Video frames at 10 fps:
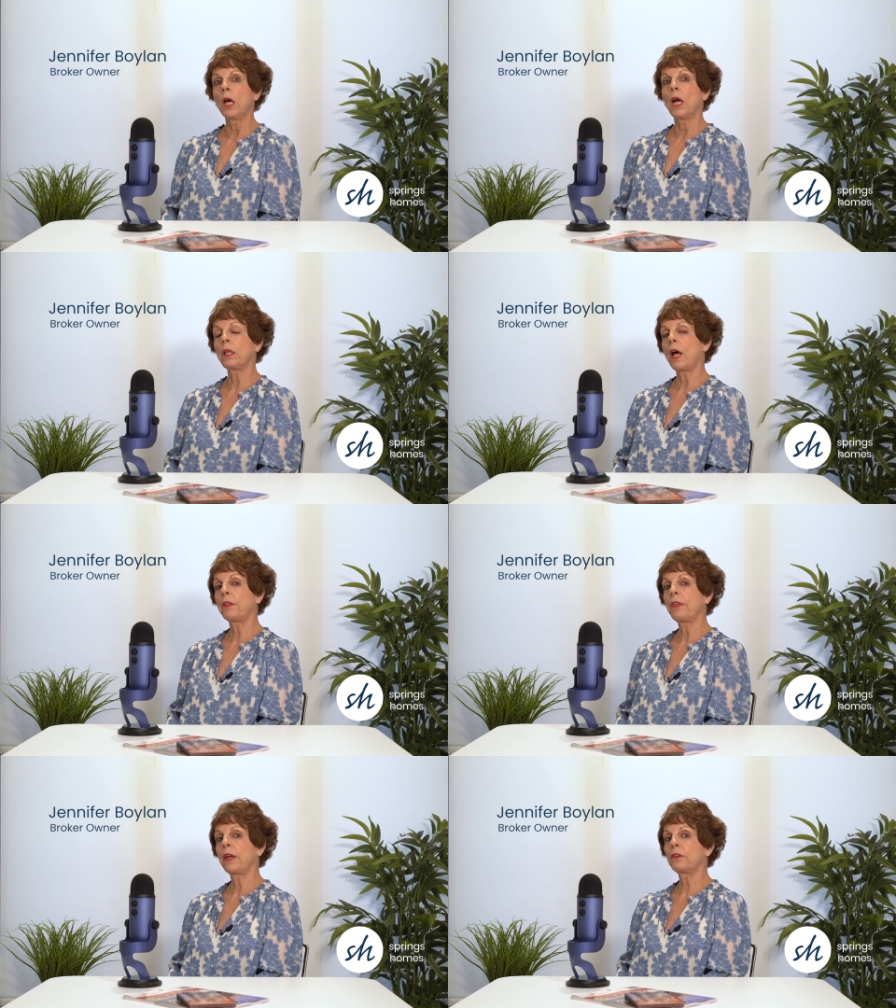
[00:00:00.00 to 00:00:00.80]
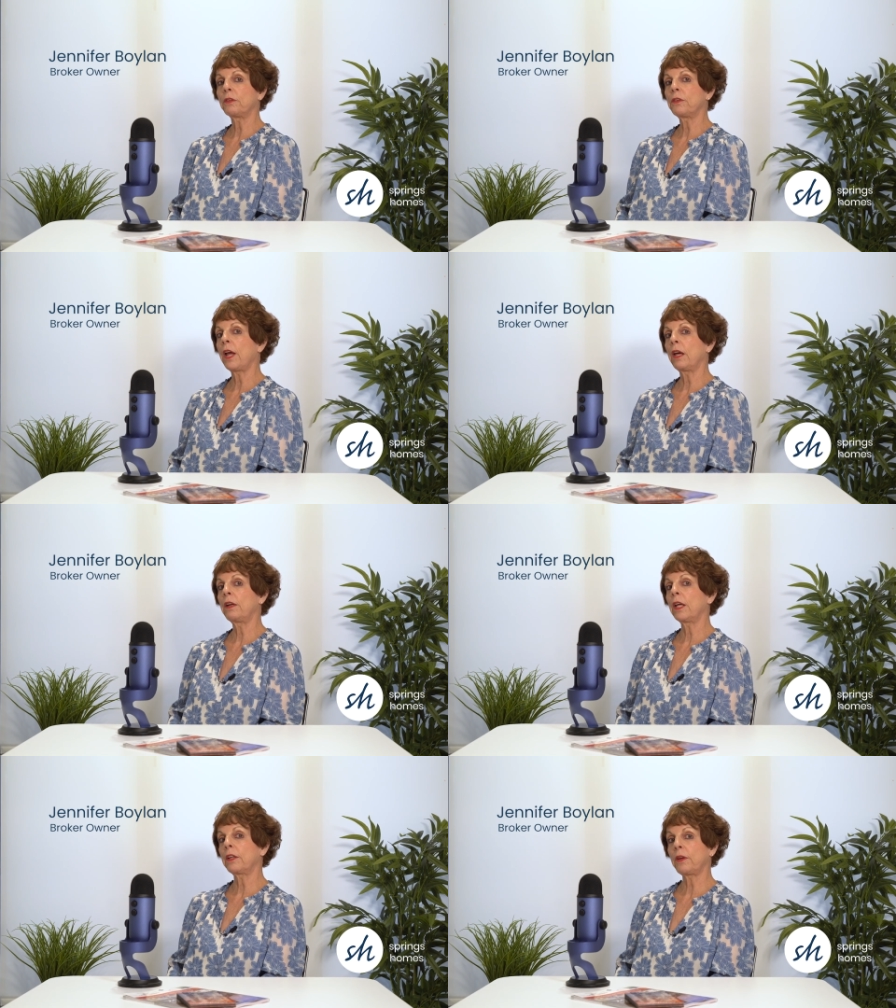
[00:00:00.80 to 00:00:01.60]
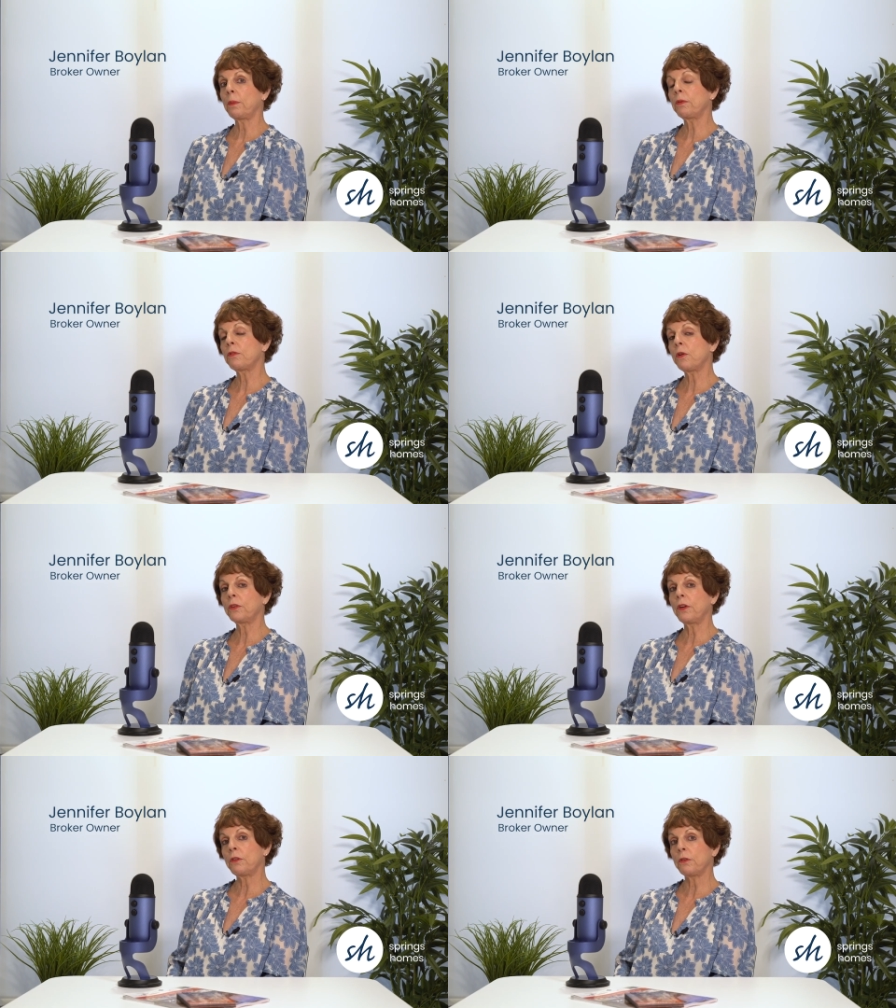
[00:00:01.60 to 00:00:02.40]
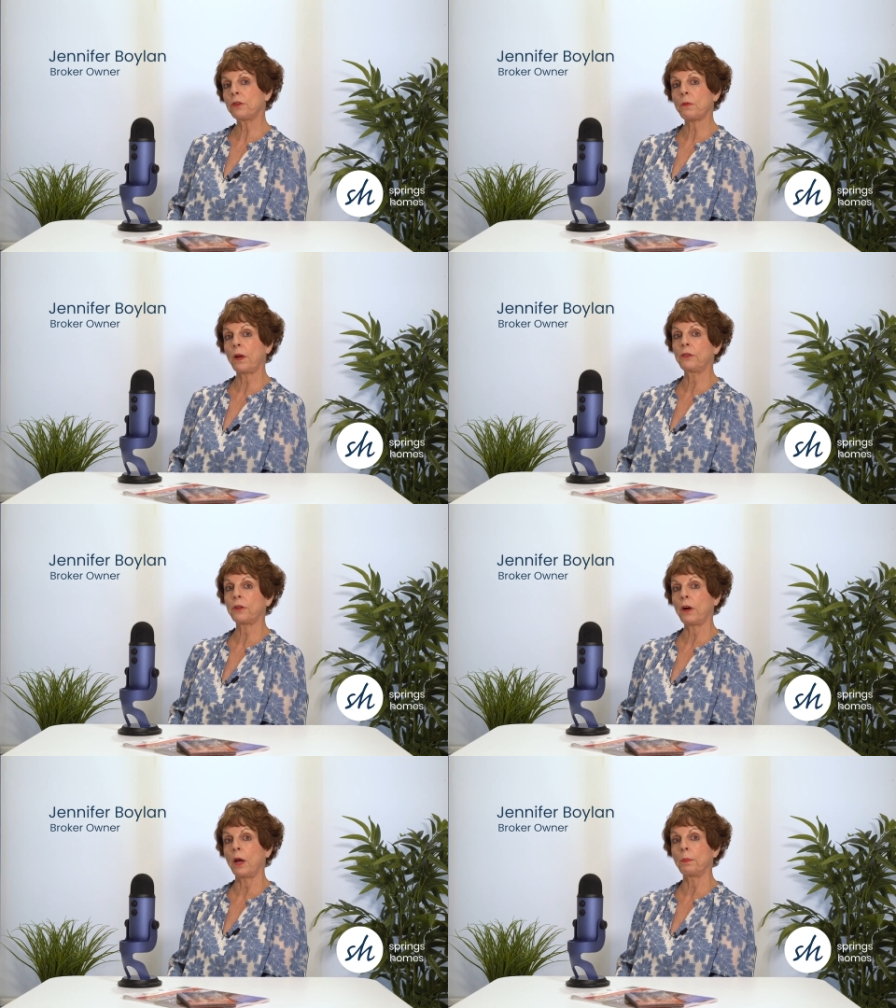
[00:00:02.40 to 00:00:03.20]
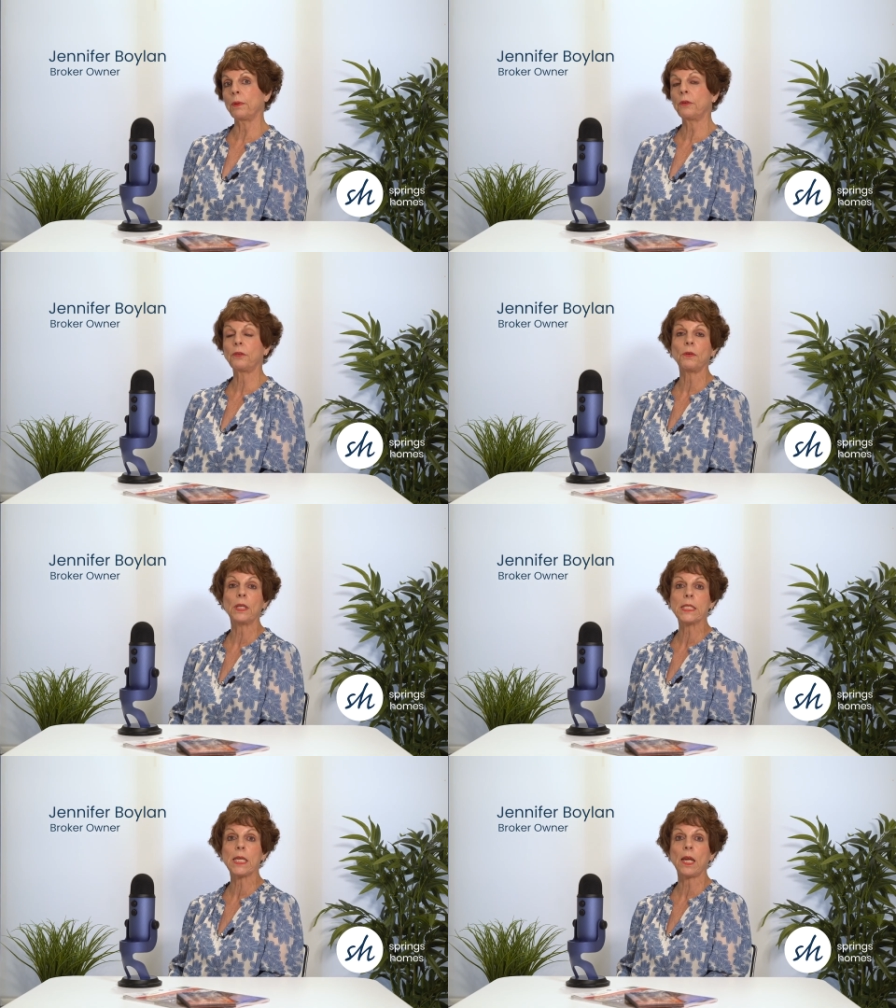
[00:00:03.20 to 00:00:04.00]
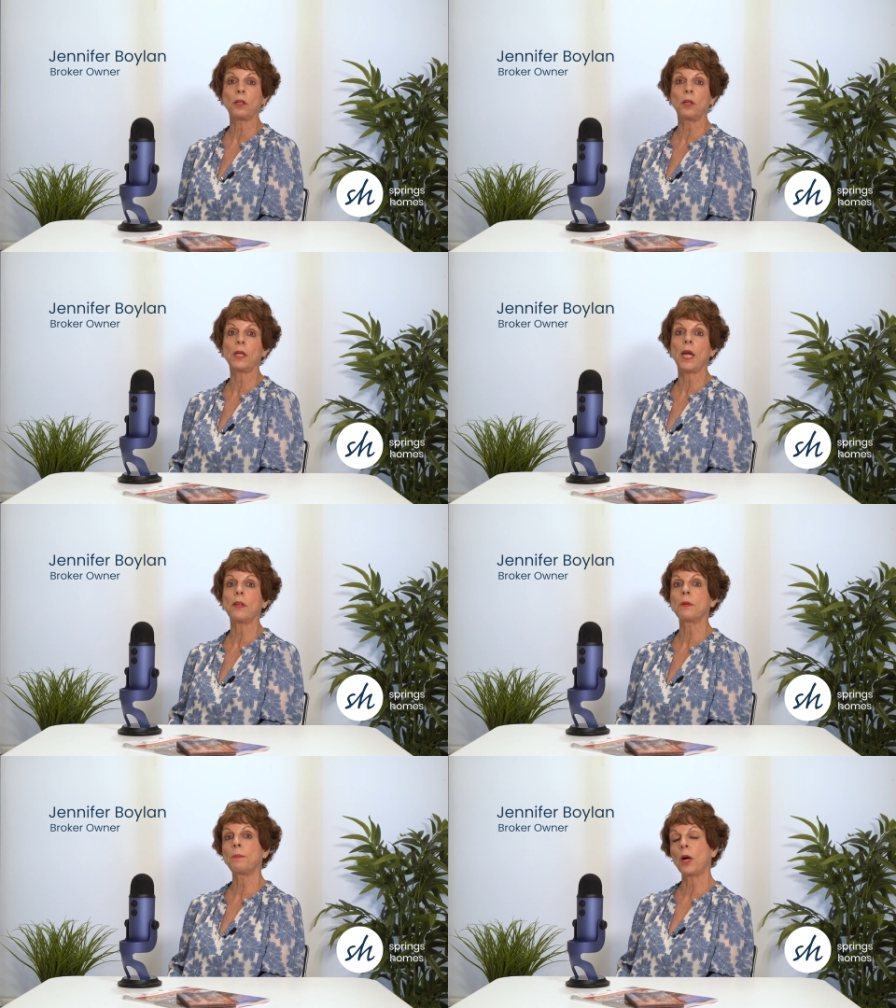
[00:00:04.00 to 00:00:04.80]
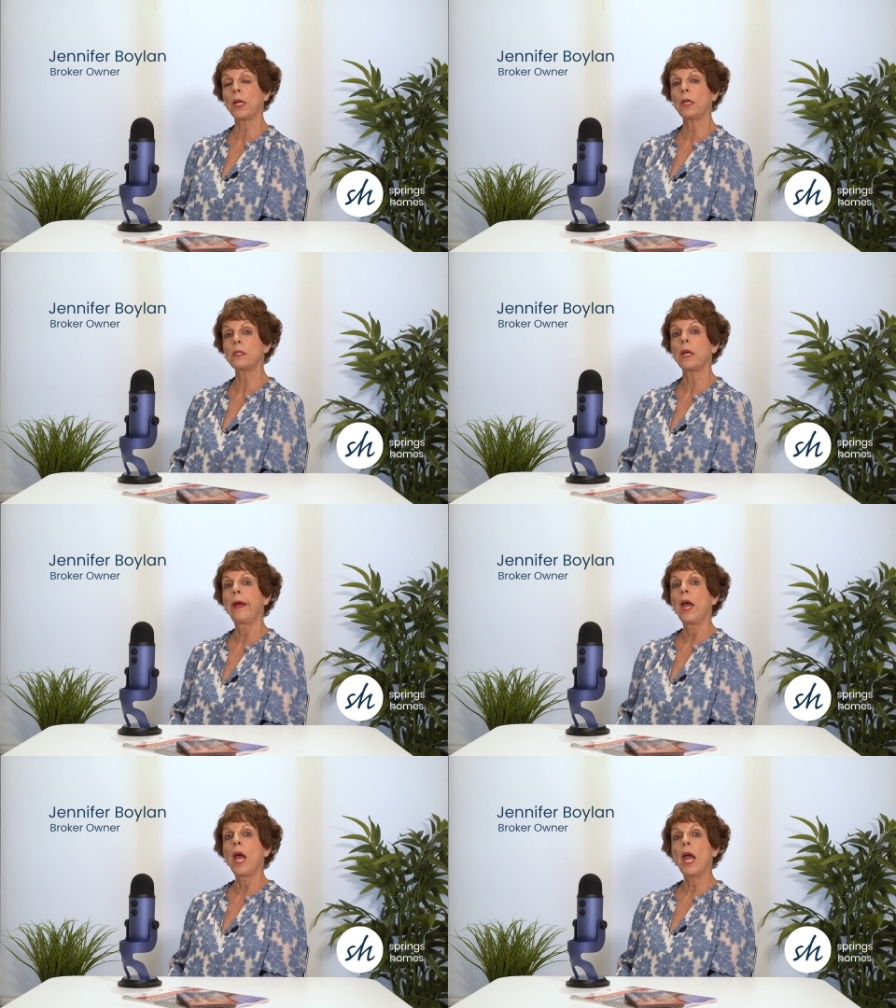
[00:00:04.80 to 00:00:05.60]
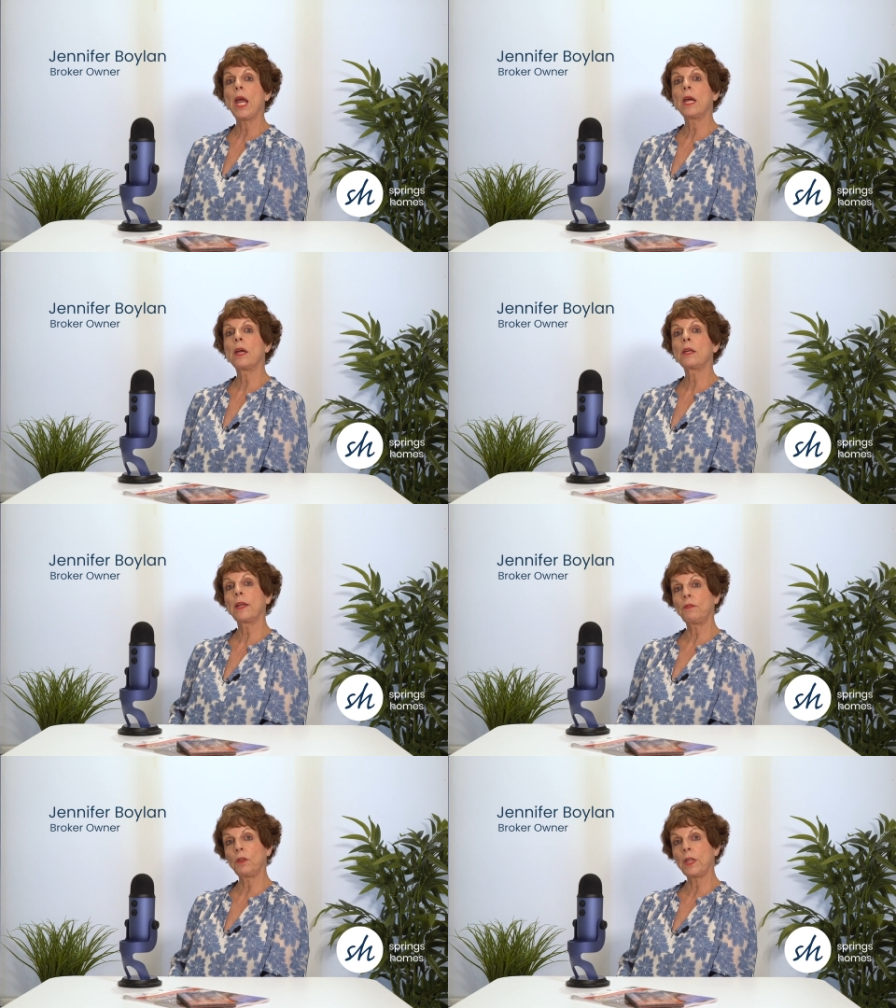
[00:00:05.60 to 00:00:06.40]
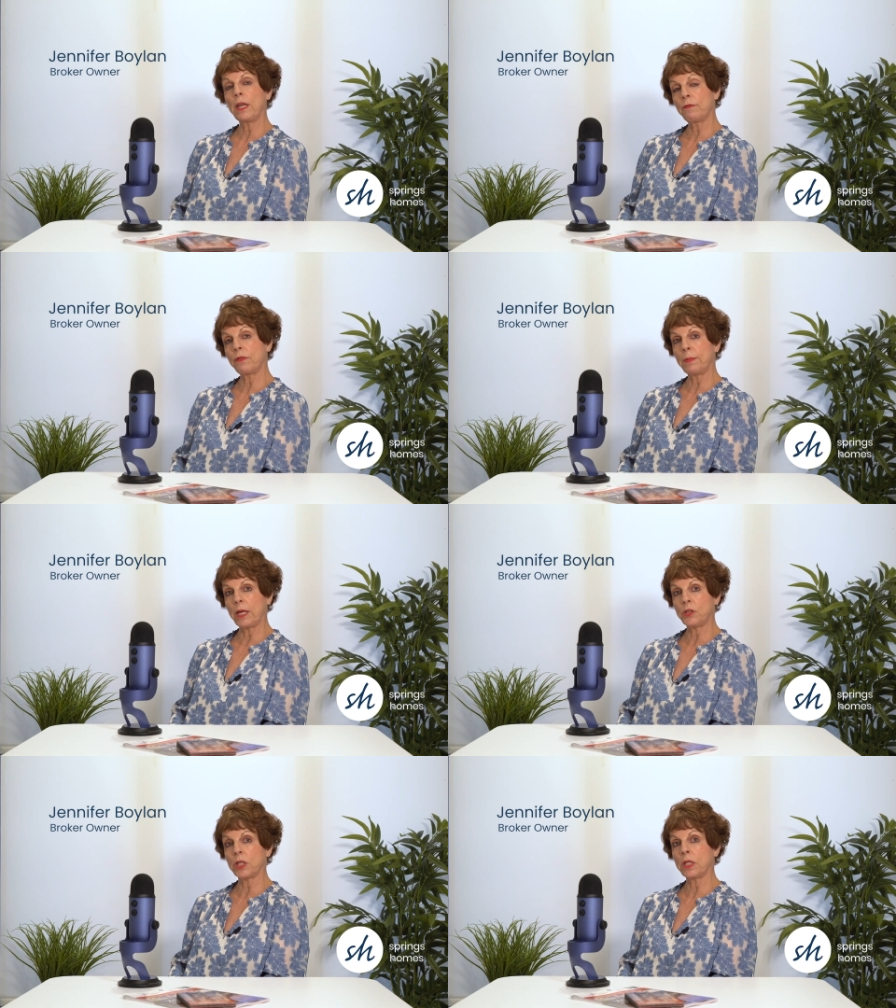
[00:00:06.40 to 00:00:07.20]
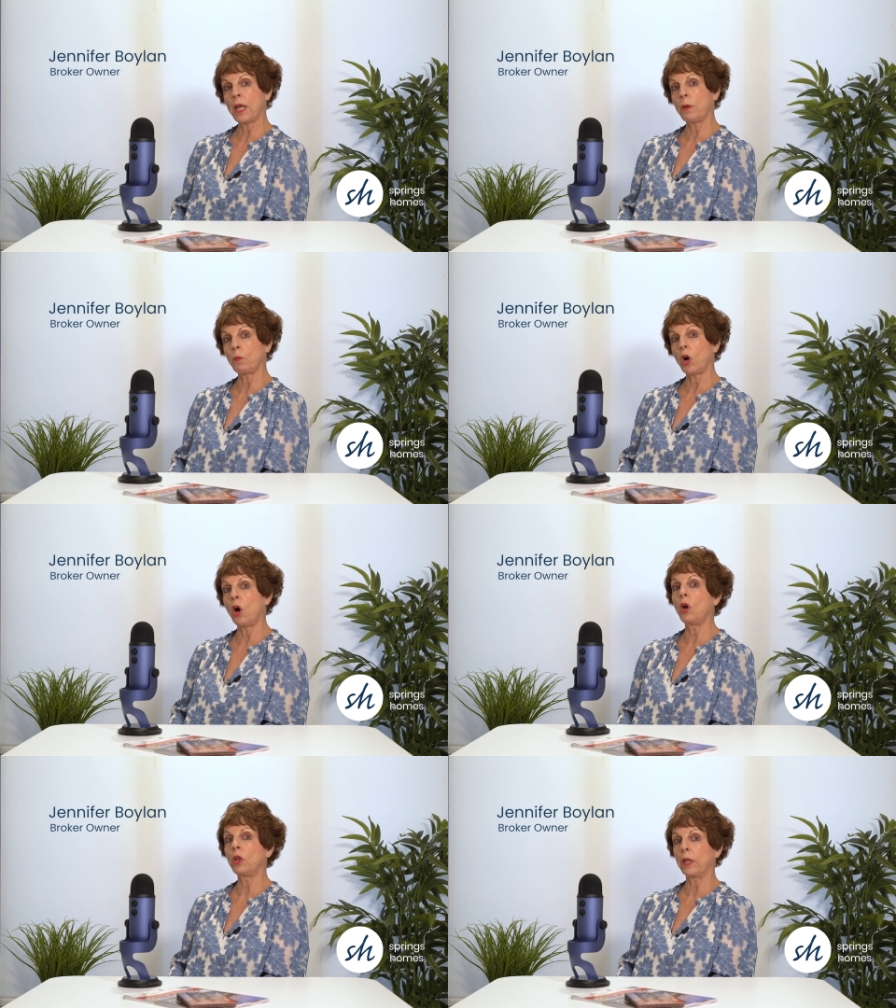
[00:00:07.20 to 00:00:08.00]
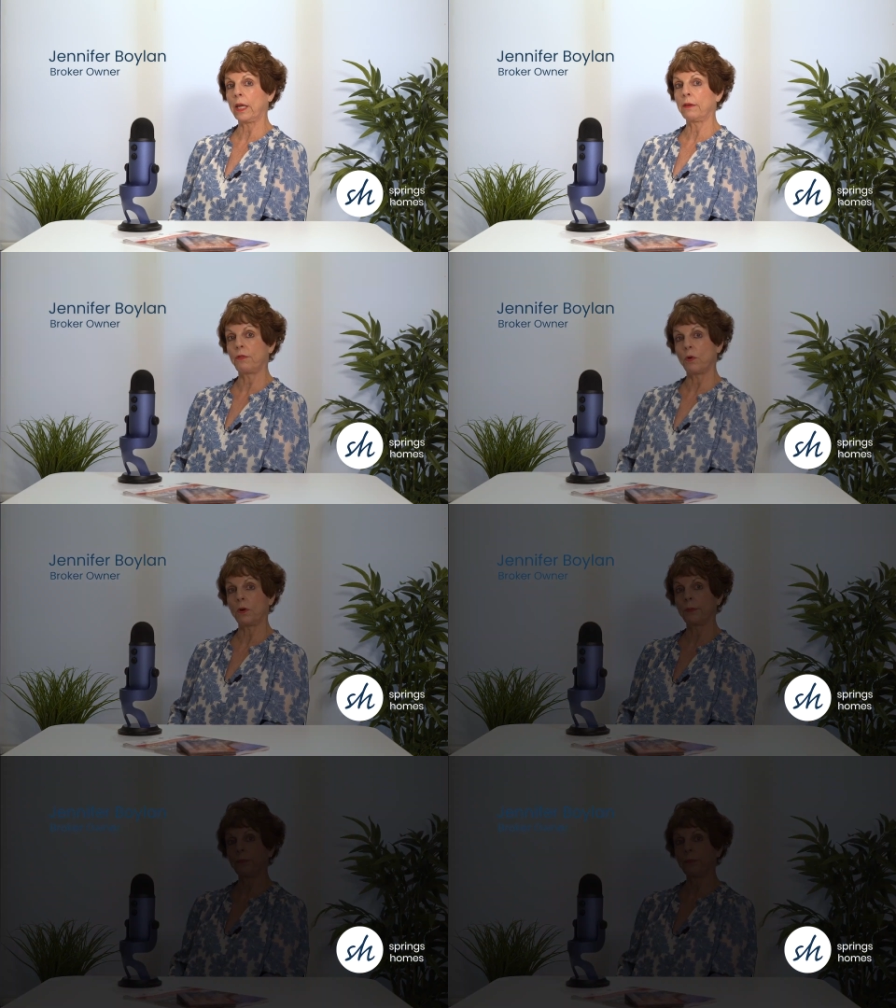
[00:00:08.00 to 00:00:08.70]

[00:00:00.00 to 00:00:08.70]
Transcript: A lot of things are down, except of course interest rates are up. So let's take a look at the market and give you the information that we're all looking for.